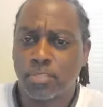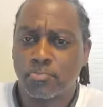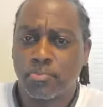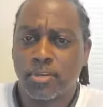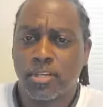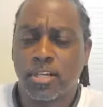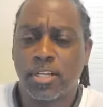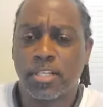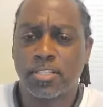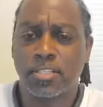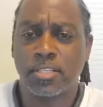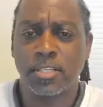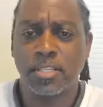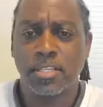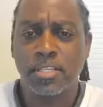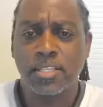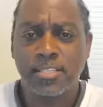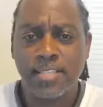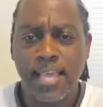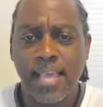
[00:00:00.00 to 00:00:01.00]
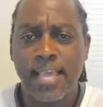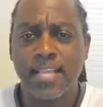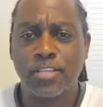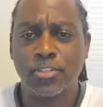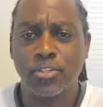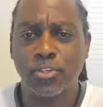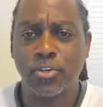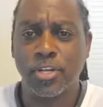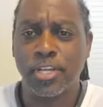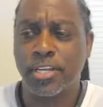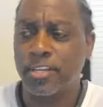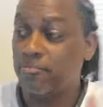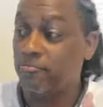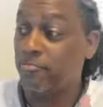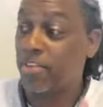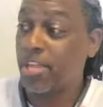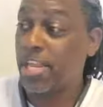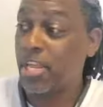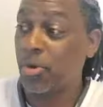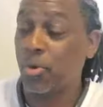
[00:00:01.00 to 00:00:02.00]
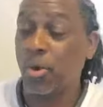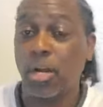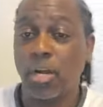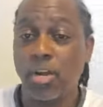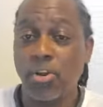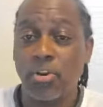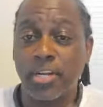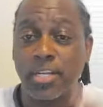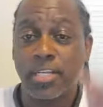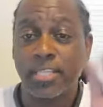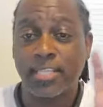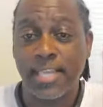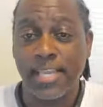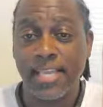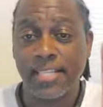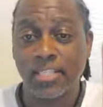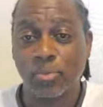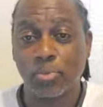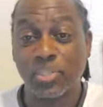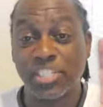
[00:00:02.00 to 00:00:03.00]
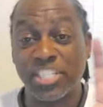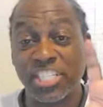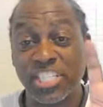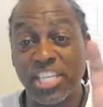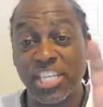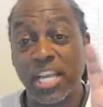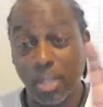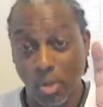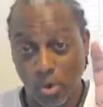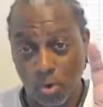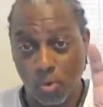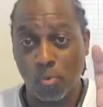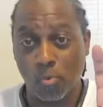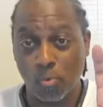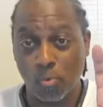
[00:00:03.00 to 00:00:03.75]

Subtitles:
because the taser in the video, clearly the taser was yellow.